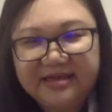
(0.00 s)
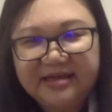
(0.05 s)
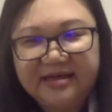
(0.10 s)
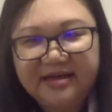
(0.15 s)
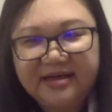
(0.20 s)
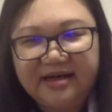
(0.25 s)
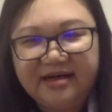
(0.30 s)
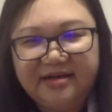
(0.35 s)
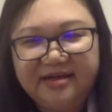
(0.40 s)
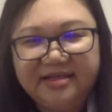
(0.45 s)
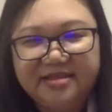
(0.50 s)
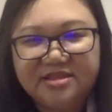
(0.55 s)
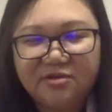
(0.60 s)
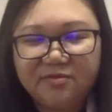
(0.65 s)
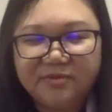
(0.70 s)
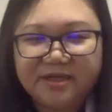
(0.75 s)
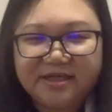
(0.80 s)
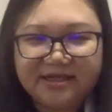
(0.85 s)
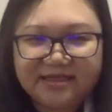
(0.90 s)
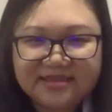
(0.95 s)
Uh, and so
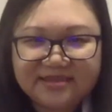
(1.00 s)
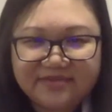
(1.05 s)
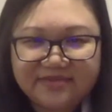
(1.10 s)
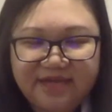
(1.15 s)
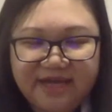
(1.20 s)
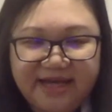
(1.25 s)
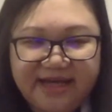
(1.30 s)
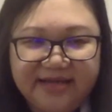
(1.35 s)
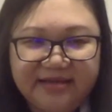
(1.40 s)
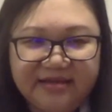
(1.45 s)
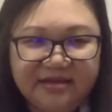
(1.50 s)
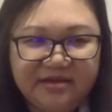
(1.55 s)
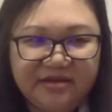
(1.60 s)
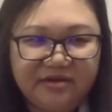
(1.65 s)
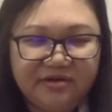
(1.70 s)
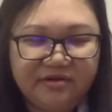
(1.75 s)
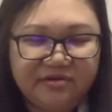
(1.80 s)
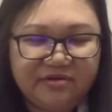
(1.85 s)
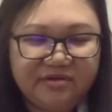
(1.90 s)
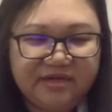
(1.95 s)
because of that, you
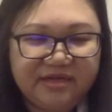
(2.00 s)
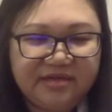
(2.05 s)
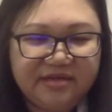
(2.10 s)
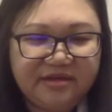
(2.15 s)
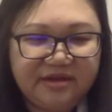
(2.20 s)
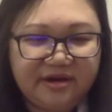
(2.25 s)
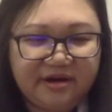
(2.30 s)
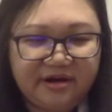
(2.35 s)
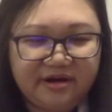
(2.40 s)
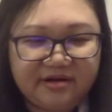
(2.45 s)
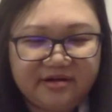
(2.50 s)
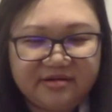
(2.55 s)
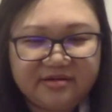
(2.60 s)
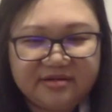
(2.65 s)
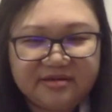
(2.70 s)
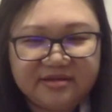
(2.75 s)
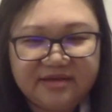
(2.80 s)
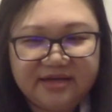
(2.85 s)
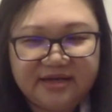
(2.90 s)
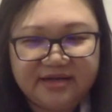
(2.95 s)
know, in their
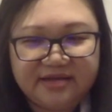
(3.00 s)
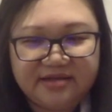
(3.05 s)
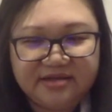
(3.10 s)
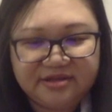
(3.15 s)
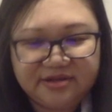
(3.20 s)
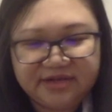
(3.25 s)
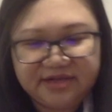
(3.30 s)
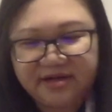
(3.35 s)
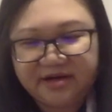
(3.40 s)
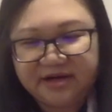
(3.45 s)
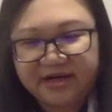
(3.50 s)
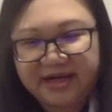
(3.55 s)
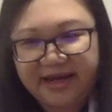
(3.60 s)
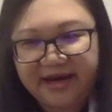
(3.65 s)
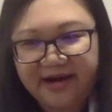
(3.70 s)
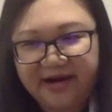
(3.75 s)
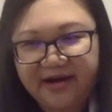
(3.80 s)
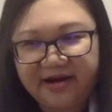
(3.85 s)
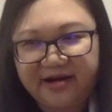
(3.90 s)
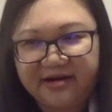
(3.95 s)
uh, during their
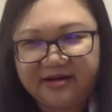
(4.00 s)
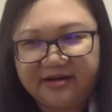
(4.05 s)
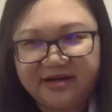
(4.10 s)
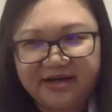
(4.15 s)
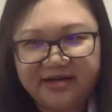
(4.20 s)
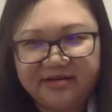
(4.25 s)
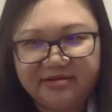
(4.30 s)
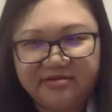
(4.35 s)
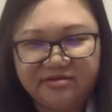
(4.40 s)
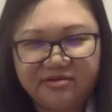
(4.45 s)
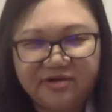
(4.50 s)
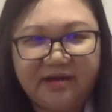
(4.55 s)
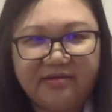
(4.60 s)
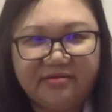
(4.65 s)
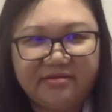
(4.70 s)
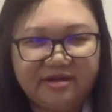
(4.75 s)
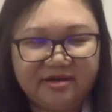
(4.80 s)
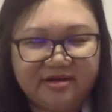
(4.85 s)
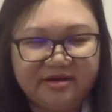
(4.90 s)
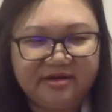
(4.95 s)
care uh,
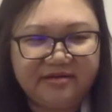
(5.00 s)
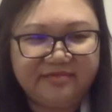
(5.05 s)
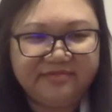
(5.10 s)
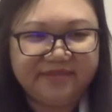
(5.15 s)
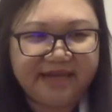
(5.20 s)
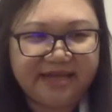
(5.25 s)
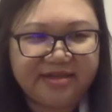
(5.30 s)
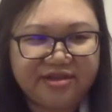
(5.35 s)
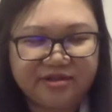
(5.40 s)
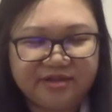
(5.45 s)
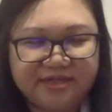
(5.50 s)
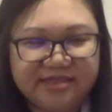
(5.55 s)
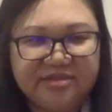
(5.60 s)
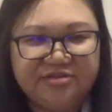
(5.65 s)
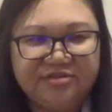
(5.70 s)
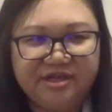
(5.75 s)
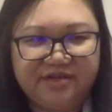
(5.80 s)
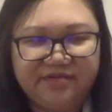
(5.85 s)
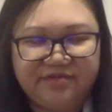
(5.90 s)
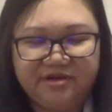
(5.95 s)
throughout the natural
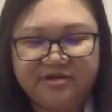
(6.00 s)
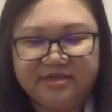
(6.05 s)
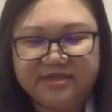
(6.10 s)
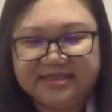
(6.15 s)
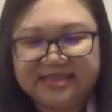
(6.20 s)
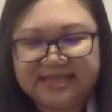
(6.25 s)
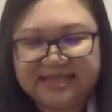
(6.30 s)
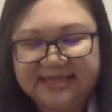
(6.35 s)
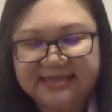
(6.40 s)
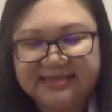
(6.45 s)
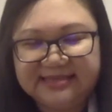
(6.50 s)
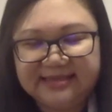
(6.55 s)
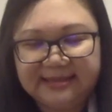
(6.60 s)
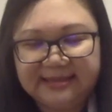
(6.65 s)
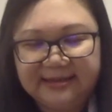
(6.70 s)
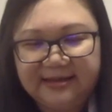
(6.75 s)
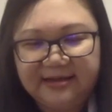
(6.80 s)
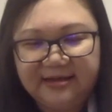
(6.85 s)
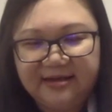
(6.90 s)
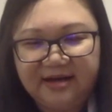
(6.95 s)
history of their disease
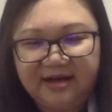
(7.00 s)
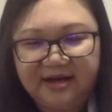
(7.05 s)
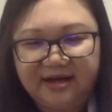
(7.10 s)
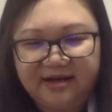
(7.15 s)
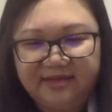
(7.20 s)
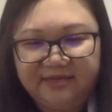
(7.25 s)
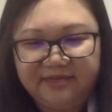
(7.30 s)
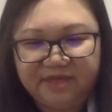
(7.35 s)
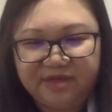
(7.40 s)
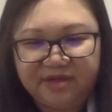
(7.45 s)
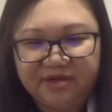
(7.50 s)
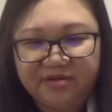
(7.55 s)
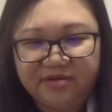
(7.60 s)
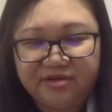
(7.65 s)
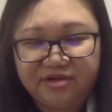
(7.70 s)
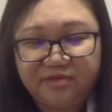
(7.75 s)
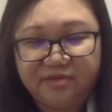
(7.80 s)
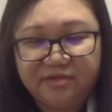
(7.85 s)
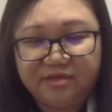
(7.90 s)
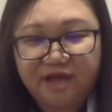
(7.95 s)
um, you know, the
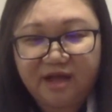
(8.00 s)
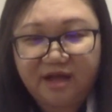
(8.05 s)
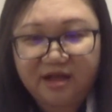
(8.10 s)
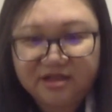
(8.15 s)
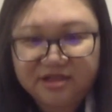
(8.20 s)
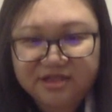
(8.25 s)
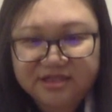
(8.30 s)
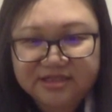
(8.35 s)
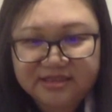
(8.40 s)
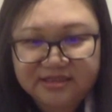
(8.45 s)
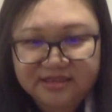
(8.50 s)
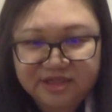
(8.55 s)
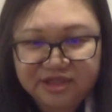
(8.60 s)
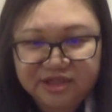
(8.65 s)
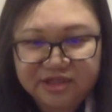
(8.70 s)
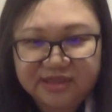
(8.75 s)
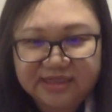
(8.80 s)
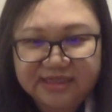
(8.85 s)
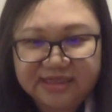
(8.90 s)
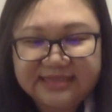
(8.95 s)
dermatologist
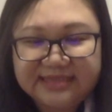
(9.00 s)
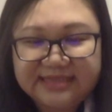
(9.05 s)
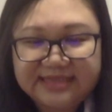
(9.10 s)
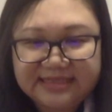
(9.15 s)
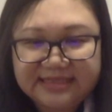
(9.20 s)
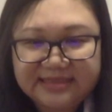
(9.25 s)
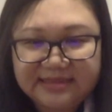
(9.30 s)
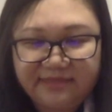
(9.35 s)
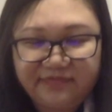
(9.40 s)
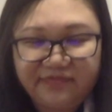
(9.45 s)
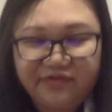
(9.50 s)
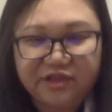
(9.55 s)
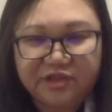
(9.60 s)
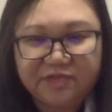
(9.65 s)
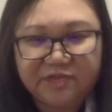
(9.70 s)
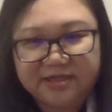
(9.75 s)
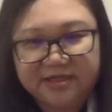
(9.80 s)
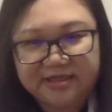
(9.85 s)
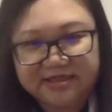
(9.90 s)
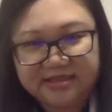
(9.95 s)
initially sees them
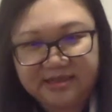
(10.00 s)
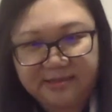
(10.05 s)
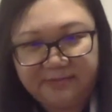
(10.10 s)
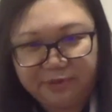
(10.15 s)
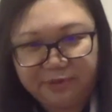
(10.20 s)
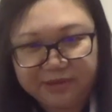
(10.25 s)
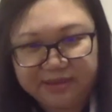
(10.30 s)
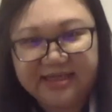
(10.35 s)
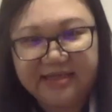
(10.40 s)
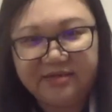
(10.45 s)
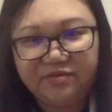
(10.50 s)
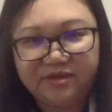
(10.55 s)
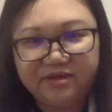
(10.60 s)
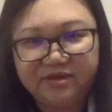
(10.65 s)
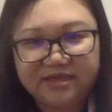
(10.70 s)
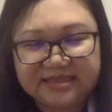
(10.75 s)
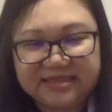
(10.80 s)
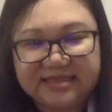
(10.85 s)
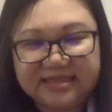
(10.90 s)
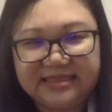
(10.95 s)
first because they present with
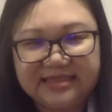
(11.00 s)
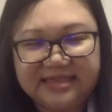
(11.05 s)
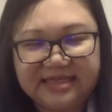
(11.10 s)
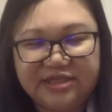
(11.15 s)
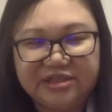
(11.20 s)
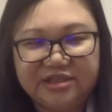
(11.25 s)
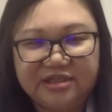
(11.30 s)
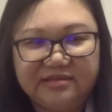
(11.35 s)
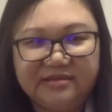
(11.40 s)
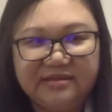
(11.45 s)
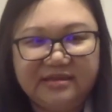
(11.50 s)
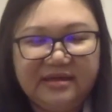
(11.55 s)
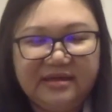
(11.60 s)
a skin lesion.